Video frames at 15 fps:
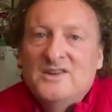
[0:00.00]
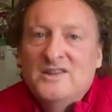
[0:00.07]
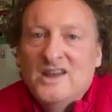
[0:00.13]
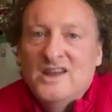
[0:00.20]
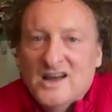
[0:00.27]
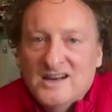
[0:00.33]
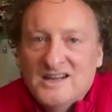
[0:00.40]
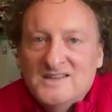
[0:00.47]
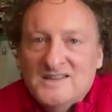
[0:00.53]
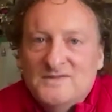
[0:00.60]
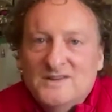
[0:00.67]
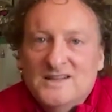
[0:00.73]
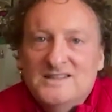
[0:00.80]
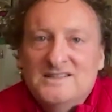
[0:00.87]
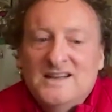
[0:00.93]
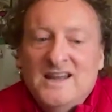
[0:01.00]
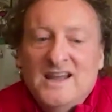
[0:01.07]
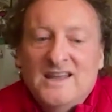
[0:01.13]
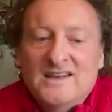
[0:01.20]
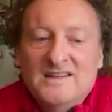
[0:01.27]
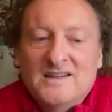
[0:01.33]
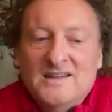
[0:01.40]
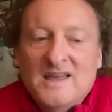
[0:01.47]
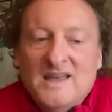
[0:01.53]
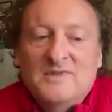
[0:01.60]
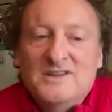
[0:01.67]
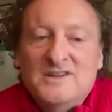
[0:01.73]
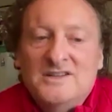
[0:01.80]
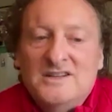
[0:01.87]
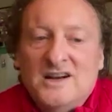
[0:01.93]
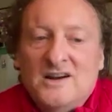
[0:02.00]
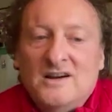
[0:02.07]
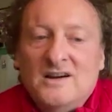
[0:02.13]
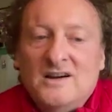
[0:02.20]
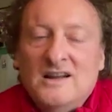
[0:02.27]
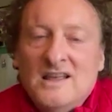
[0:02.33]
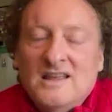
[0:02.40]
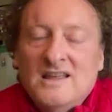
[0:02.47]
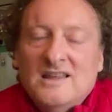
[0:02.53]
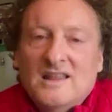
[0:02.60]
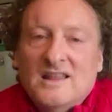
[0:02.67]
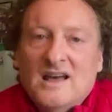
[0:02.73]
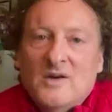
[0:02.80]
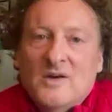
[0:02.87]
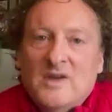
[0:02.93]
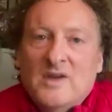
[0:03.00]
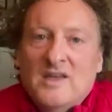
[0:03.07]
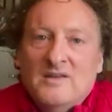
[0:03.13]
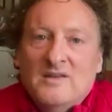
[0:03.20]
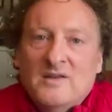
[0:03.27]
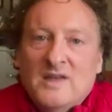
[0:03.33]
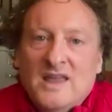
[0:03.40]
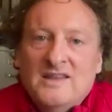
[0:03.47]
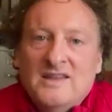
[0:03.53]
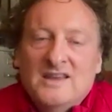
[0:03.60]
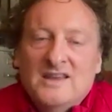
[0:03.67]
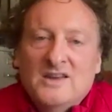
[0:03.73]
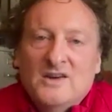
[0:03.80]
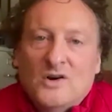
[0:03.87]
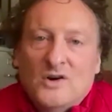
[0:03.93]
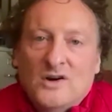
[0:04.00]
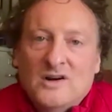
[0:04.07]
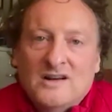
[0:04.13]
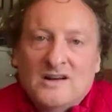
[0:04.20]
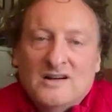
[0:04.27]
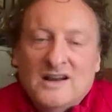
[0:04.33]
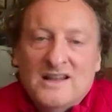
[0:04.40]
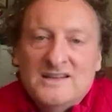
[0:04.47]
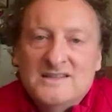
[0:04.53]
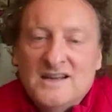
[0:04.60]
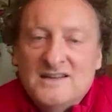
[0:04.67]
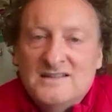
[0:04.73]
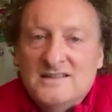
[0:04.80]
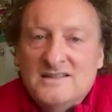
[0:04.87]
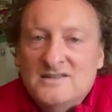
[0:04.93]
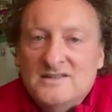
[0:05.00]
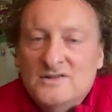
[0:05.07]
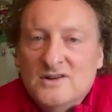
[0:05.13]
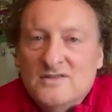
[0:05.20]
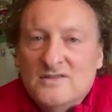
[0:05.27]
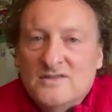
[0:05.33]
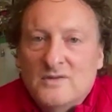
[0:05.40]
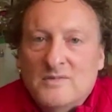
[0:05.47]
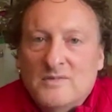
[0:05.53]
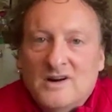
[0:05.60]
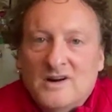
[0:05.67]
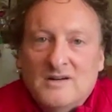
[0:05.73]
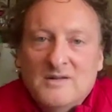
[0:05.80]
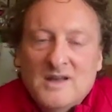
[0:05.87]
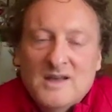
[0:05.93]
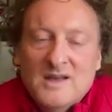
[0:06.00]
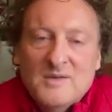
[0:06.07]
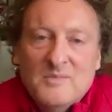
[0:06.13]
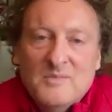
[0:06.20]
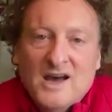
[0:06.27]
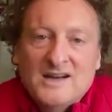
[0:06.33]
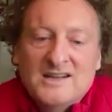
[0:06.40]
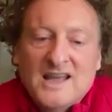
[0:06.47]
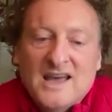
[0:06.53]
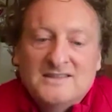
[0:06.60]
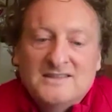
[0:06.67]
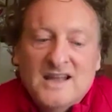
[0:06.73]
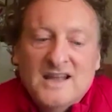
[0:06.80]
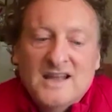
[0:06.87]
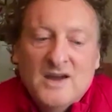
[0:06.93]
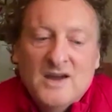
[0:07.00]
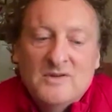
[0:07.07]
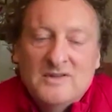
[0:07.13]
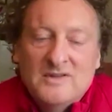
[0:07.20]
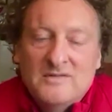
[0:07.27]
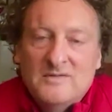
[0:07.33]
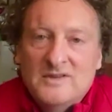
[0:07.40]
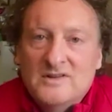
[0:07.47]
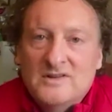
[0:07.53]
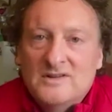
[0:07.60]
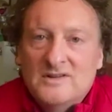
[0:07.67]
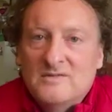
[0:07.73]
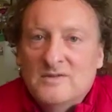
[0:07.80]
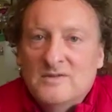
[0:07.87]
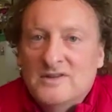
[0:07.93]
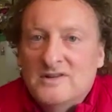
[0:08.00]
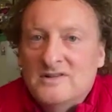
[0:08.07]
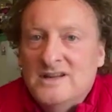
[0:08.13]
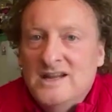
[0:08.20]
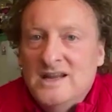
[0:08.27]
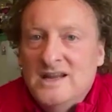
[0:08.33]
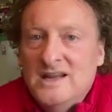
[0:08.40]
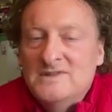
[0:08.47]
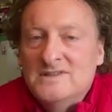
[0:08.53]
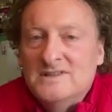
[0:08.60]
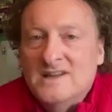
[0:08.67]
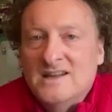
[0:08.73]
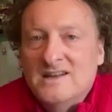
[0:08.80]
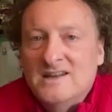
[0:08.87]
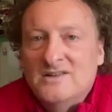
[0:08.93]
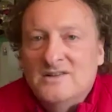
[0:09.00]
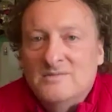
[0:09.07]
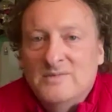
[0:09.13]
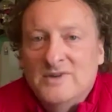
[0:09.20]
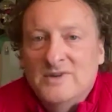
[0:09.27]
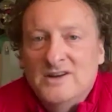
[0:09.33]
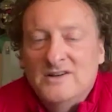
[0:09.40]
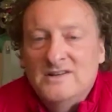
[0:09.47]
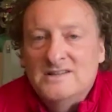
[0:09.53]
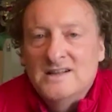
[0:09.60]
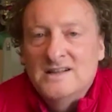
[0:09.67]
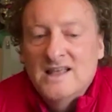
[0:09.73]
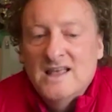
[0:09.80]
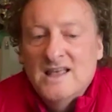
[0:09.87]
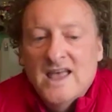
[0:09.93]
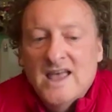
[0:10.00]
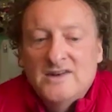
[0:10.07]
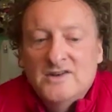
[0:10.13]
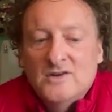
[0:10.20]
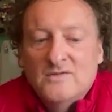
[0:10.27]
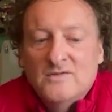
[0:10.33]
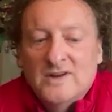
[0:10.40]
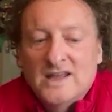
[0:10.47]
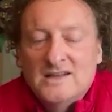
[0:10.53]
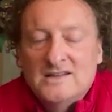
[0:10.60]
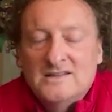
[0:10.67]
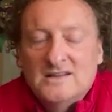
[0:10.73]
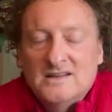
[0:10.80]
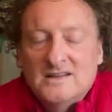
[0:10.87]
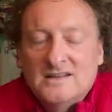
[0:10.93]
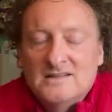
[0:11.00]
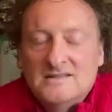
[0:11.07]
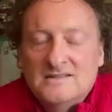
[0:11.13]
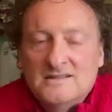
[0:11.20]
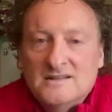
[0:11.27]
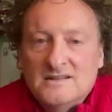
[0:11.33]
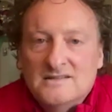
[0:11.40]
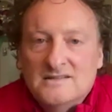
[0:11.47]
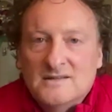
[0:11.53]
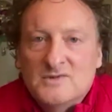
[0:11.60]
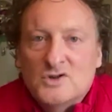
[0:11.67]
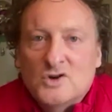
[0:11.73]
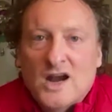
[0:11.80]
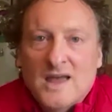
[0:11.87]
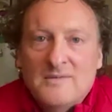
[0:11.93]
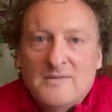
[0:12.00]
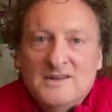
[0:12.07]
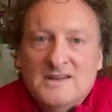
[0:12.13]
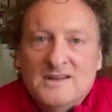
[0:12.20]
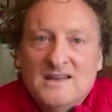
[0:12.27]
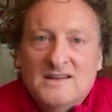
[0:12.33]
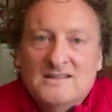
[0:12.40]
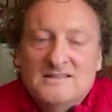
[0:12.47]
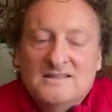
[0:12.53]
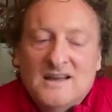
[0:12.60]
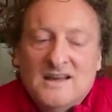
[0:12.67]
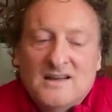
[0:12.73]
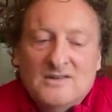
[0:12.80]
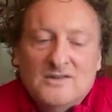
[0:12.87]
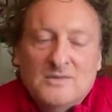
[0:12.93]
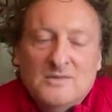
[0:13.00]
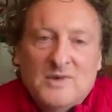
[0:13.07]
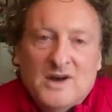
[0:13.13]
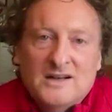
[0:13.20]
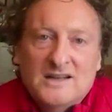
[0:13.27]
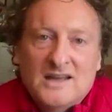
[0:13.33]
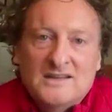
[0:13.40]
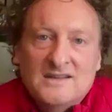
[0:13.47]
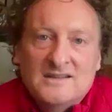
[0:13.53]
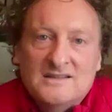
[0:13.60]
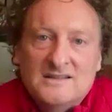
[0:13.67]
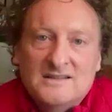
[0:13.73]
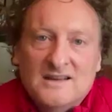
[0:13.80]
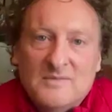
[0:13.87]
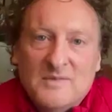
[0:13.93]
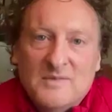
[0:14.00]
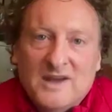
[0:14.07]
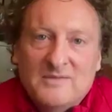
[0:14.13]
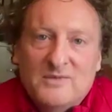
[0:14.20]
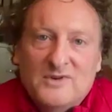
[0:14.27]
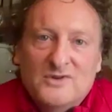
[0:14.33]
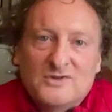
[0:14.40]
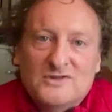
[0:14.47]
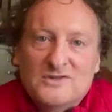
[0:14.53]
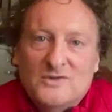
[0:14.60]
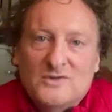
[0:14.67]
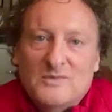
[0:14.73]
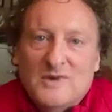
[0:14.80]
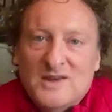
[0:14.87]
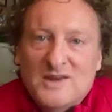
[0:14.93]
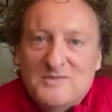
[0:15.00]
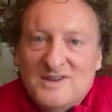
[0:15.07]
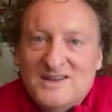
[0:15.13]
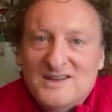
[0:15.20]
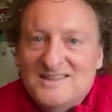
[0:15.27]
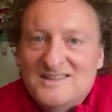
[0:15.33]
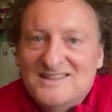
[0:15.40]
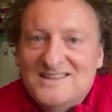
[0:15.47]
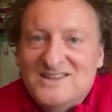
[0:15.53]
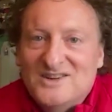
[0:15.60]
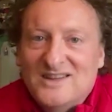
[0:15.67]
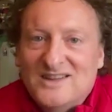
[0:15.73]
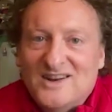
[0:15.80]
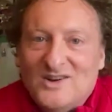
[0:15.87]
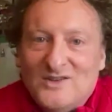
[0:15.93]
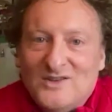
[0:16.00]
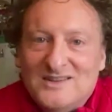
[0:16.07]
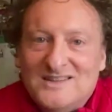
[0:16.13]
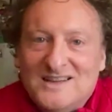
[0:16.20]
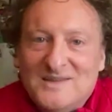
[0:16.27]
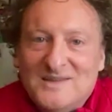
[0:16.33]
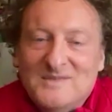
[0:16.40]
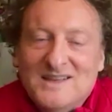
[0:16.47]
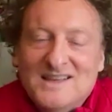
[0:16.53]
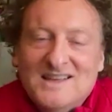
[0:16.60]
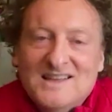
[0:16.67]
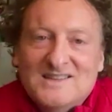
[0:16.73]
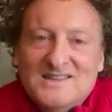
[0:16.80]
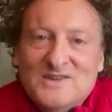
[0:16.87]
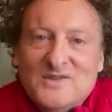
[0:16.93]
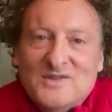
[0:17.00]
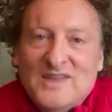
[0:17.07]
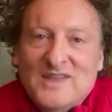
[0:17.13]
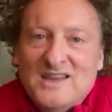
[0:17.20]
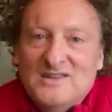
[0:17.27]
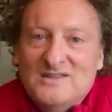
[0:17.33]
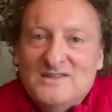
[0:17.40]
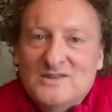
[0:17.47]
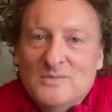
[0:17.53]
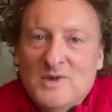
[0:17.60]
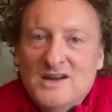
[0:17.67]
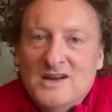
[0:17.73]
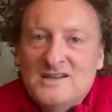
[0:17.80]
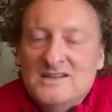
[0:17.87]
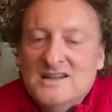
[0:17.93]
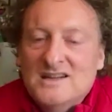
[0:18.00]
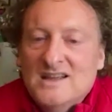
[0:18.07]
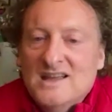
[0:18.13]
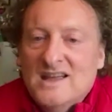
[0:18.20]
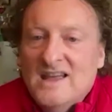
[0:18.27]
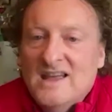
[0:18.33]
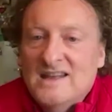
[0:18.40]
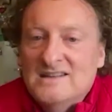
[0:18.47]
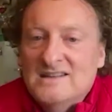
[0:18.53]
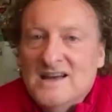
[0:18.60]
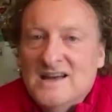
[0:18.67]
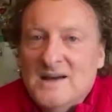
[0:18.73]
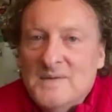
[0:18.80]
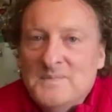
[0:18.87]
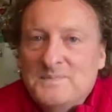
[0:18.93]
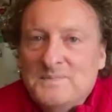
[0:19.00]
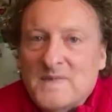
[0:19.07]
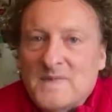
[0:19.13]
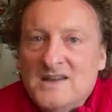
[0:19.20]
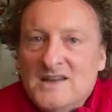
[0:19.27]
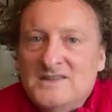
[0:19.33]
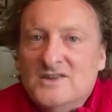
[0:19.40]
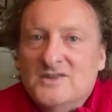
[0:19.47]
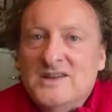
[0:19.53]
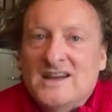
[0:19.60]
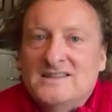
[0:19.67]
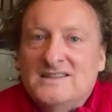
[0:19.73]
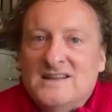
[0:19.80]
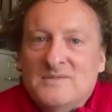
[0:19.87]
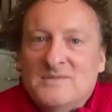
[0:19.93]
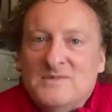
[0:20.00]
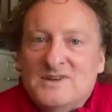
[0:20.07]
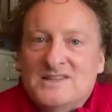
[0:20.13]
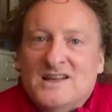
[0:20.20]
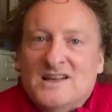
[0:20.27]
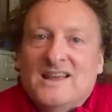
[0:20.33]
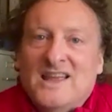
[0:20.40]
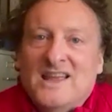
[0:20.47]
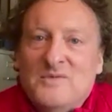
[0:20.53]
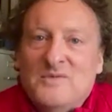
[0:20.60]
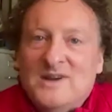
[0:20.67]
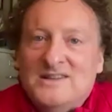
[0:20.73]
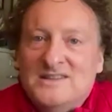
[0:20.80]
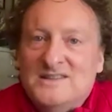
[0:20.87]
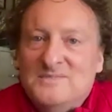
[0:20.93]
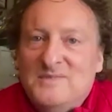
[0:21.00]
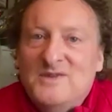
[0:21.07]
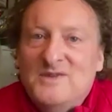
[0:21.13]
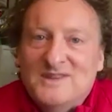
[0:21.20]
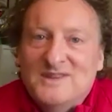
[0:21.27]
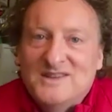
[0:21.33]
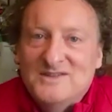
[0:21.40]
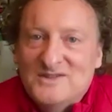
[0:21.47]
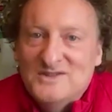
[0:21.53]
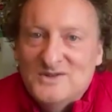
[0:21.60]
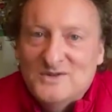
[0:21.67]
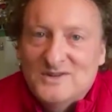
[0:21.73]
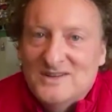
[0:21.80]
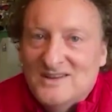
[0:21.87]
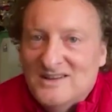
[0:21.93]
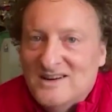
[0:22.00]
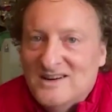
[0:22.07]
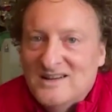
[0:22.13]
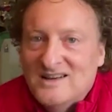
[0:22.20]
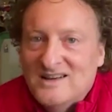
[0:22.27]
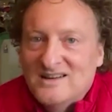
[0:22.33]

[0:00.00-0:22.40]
you to the audience for listening. And please share anything you heard or insights that you took from our podcast today with your teams and your peers. And don't forget to subscribe and download the podcast. My producers remind me to share that all the time. So thank you so much. And until next time, Michele, I can't wait to speak with you soon on